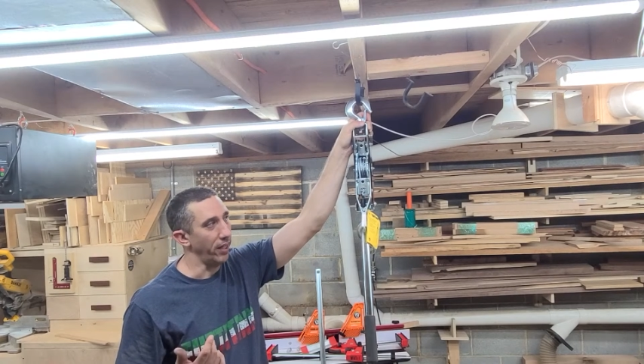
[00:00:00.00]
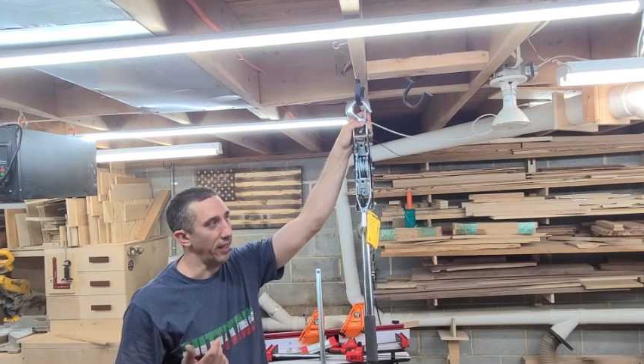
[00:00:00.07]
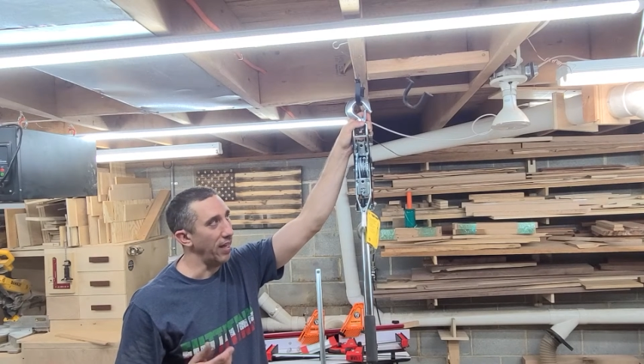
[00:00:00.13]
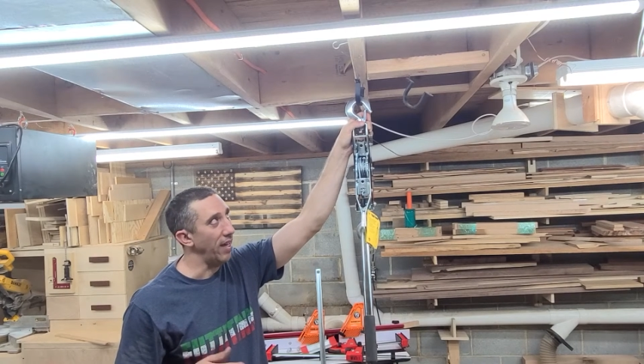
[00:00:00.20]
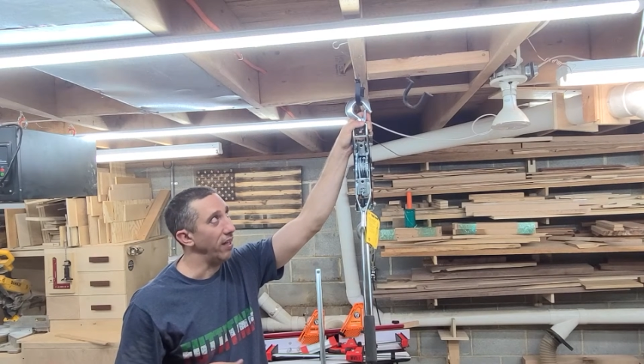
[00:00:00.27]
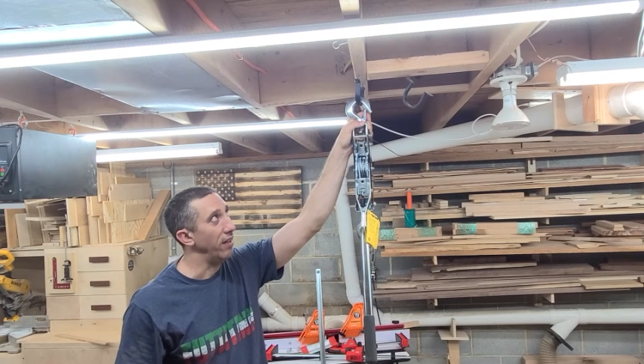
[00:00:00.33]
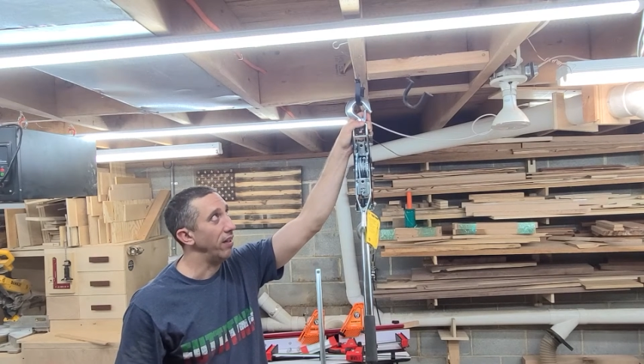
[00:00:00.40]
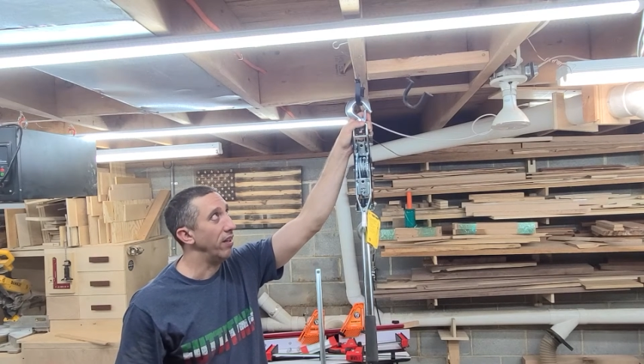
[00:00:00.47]

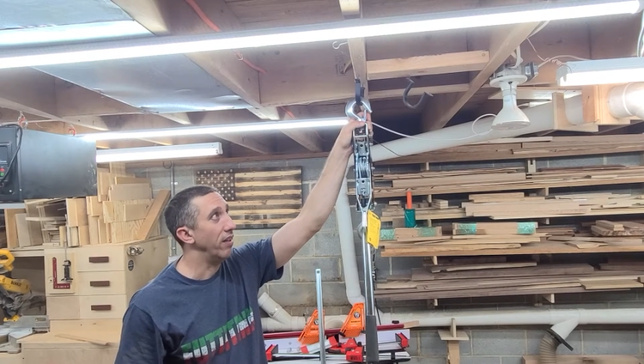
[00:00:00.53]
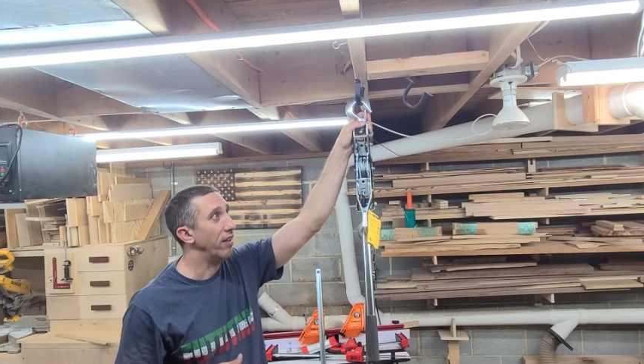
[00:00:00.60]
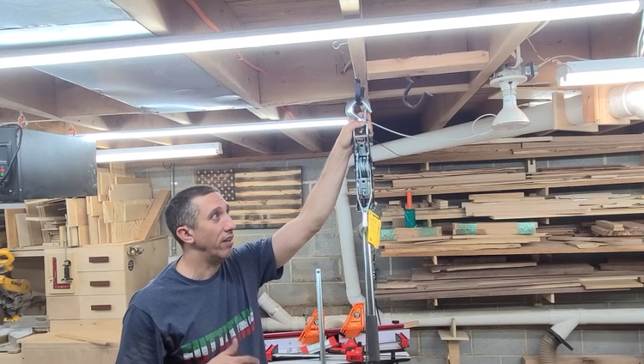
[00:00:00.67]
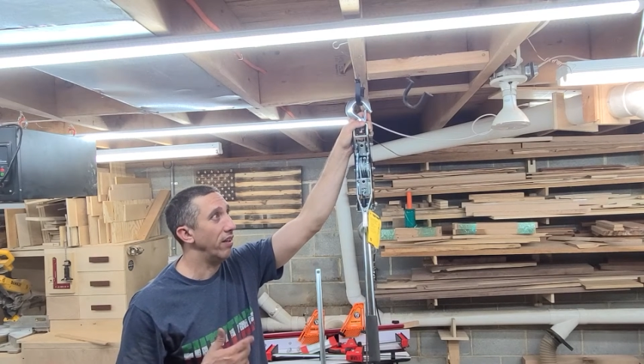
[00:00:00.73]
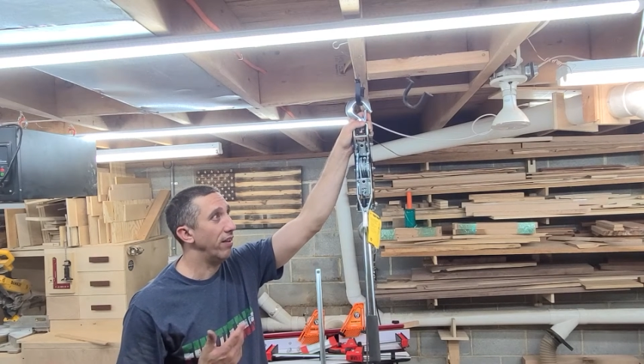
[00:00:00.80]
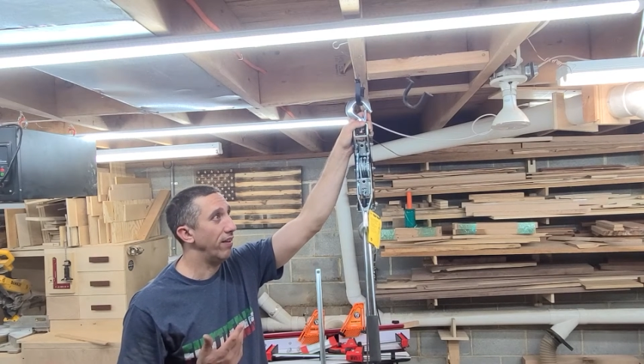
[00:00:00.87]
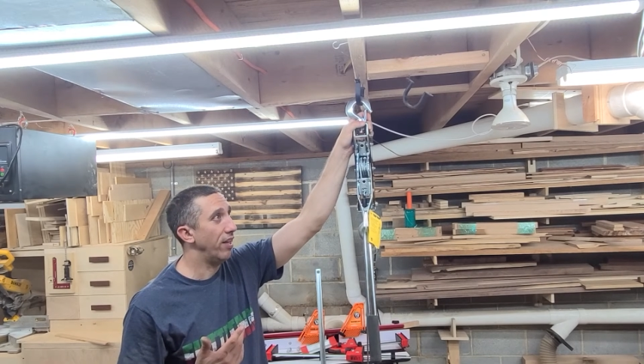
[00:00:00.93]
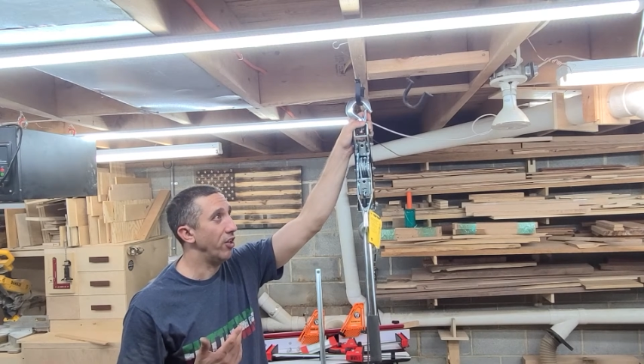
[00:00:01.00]
that.
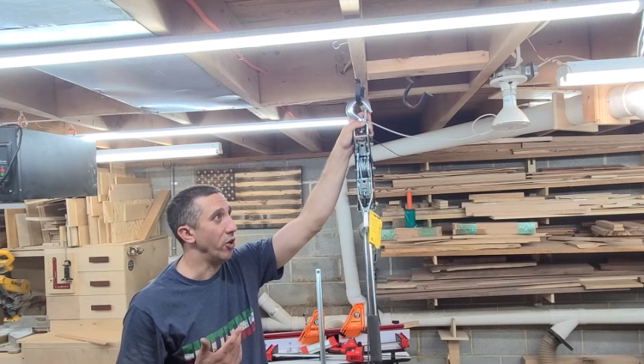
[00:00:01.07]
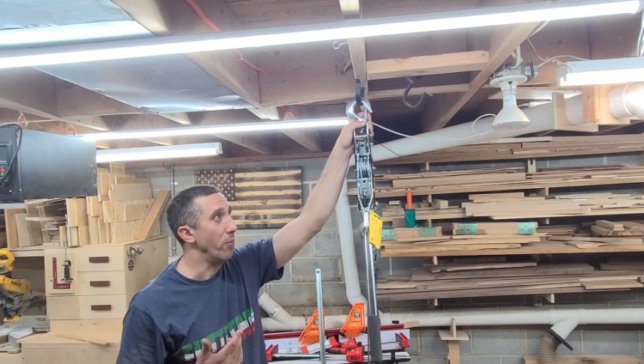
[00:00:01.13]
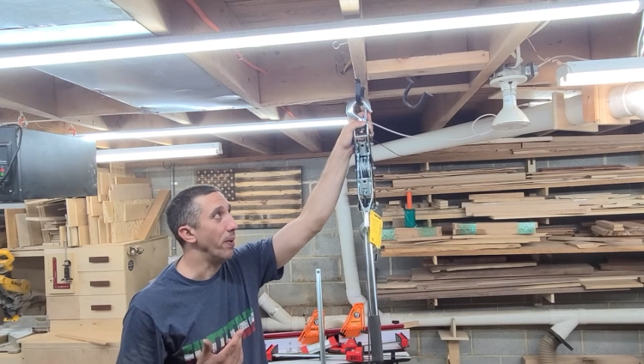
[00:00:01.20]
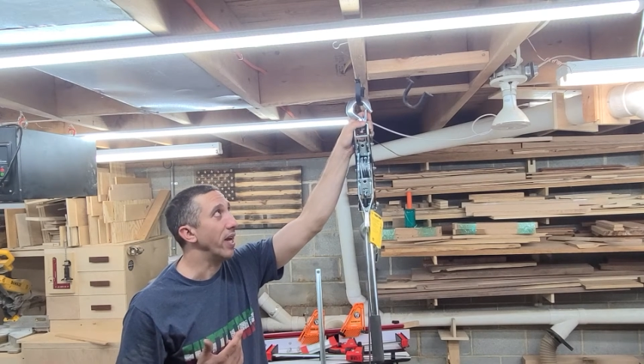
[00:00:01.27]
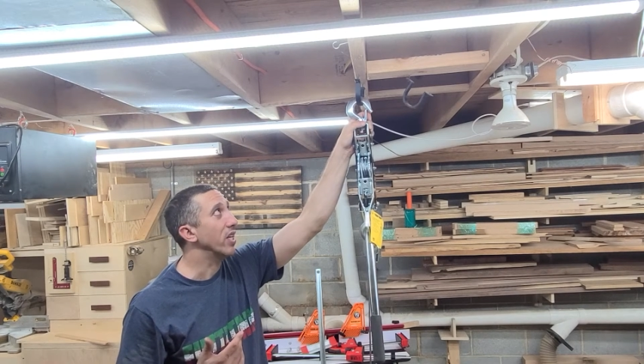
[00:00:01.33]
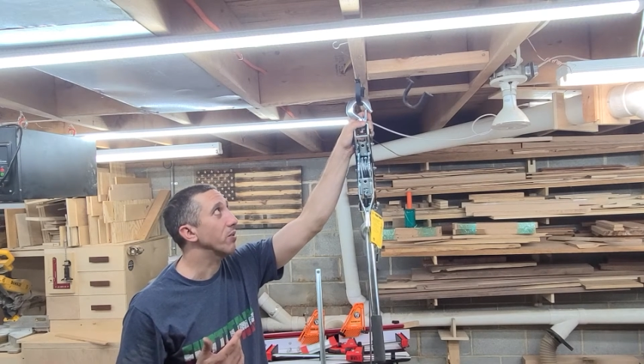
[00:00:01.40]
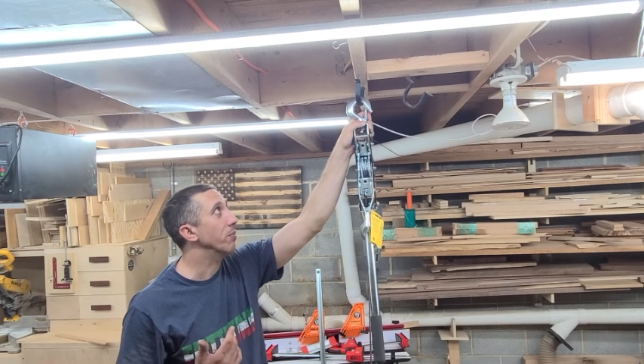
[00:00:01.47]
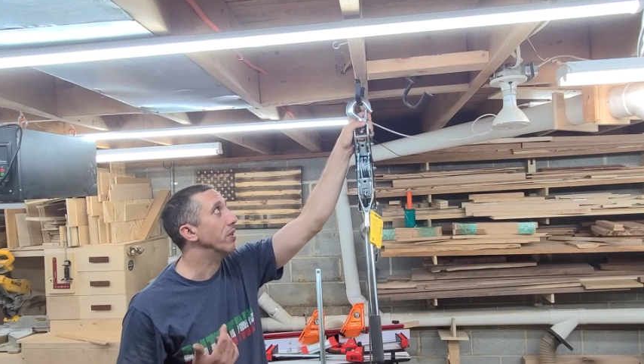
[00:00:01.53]
In your
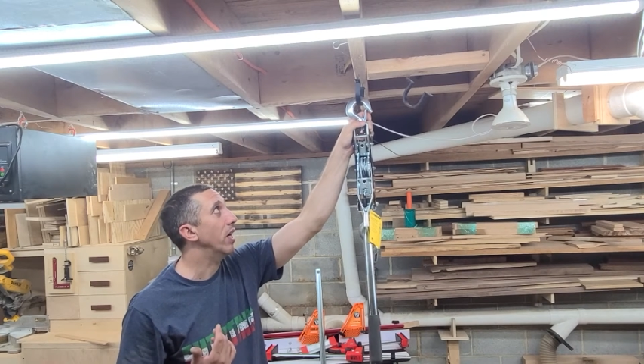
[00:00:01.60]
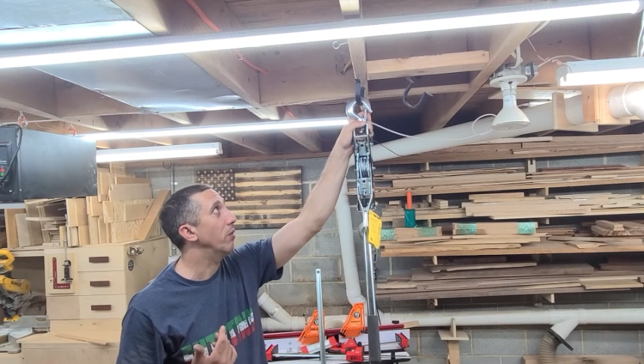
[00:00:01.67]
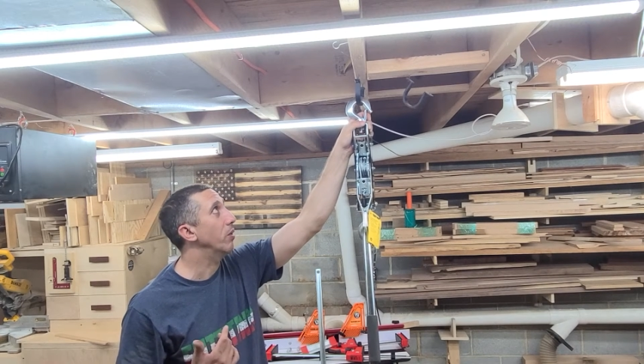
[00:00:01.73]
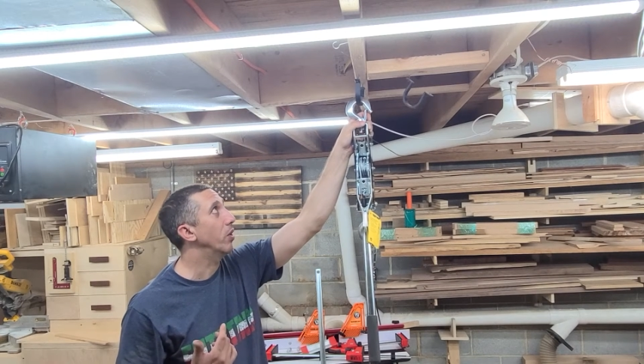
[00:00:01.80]
basement, I would